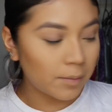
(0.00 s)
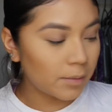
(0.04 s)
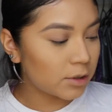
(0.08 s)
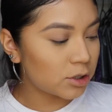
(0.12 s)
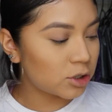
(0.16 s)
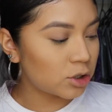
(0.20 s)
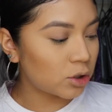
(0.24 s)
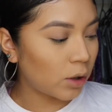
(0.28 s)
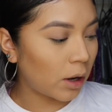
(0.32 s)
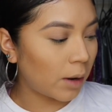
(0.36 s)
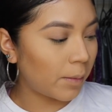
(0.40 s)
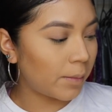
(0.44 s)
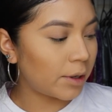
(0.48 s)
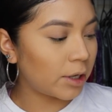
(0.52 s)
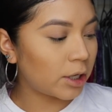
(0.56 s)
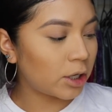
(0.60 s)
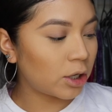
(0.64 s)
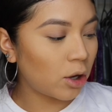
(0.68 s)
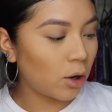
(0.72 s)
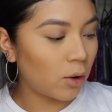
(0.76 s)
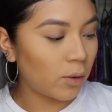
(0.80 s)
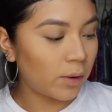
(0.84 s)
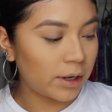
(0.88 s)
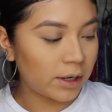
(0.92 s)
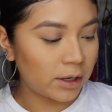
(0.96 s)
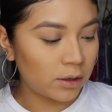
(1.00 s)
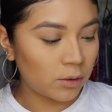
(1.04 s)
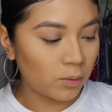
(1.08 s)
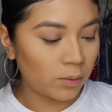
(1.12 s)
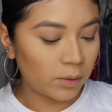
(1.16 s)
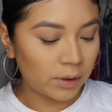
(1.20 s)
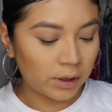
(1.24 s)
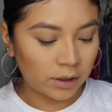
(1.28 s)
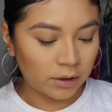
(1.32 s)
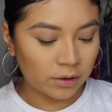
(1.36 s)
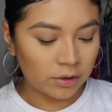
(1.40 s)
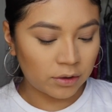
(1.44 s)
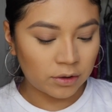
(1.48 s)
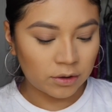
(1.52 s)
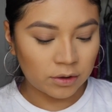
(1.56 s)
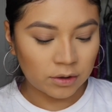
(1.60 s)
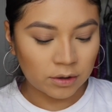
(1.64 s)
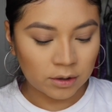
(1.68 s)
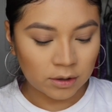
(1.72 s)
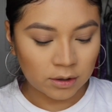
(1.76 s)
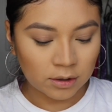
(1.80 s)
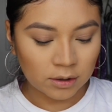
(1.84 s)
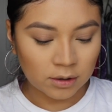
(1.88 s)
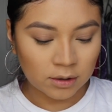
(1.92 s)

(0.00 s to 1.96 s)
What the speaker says: So I'm gonna go in with,